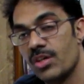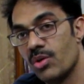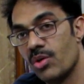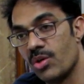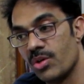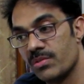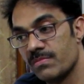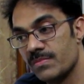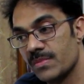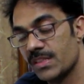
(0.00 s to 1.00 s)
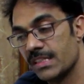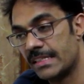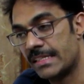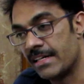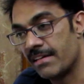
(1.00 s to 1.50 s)
on
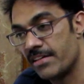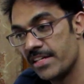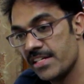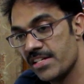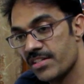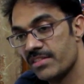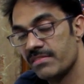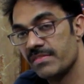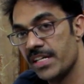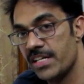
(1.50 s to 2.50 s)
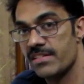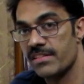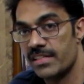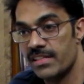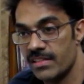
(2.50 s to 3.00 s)
the radiation
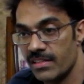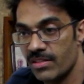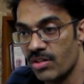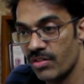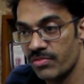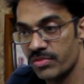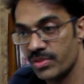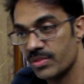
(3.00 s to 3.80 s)
hazard of uh,